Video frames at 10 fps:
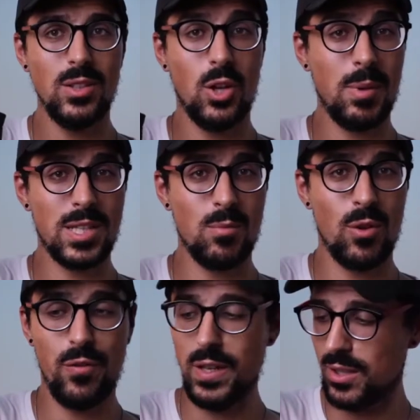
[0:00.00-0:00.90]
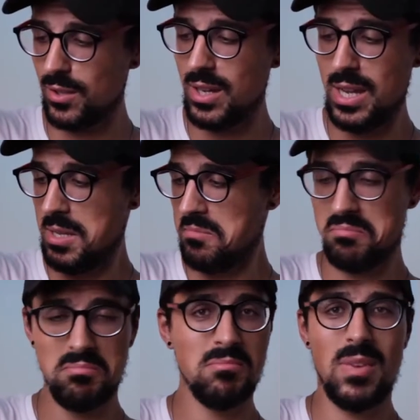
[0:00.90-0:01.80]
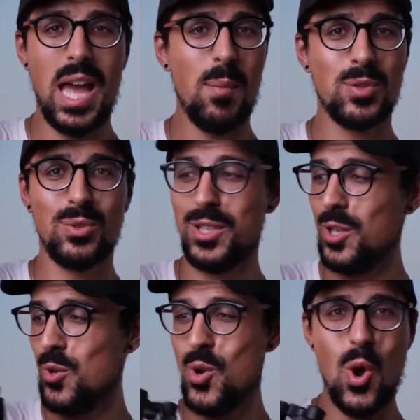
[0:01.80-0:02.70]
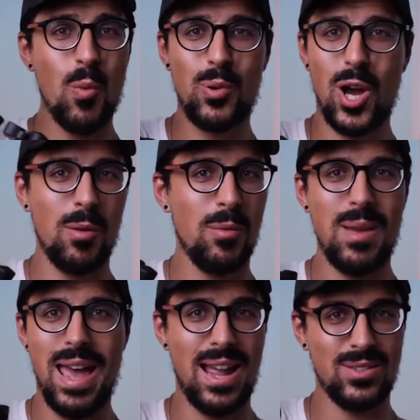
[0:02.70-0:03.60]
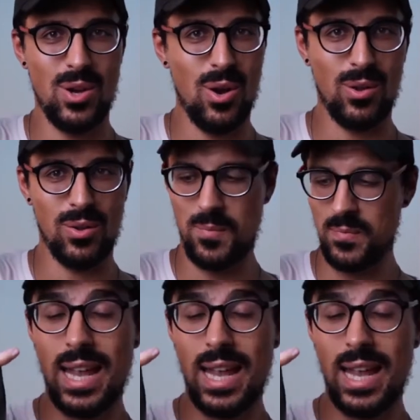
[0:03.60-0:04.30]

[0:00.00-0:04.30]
it on my small finger, absolutely no problem at all.